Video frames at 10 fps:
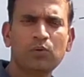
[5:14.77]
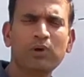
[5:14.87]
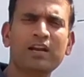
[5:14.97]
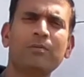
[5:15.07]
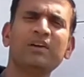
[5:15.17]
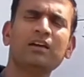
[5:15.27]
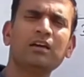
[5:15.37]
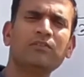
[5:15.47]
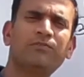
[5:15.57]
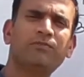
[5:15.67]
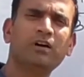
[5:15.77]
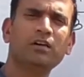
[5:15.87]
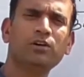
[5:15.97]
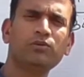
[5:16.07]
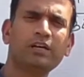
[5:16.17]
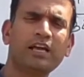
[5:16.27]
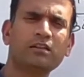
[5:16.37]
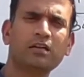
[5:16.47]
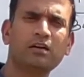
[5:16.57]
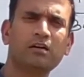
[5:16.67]
we are having, if you
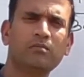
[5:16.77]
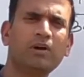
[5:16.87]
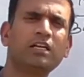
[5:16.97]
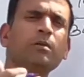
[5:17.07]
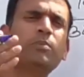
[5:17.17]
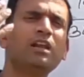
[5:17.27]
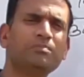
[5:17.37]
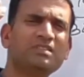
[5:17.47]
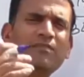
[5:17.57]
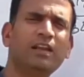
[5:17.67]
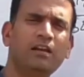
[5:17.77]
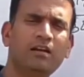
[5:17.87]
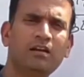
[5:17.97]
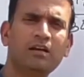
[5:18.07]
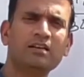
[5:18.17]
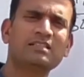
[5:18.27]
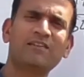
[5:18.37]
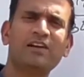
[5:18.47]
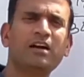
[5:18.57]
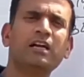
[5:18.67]
take the multiple of 7,
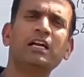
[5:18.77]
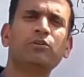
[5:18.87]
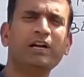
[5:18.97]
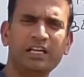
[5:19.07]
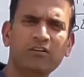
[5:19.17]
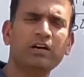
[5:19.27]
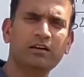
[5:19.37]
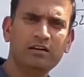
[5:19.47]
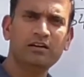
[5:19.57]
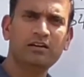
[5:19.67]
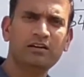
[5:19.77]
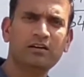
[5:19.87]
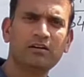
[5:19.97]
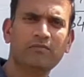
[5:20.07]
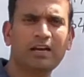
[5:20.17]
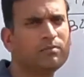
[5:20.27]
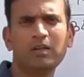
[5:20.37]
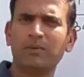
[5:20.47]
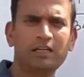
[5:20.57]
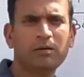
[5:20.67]
721, one of
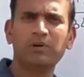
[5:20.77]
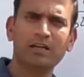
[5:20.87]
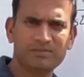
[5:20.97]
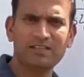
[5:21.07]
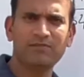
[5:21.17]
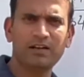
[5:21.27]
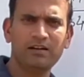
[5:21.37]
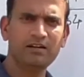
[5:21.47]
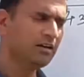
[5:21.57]
the multiple of 7.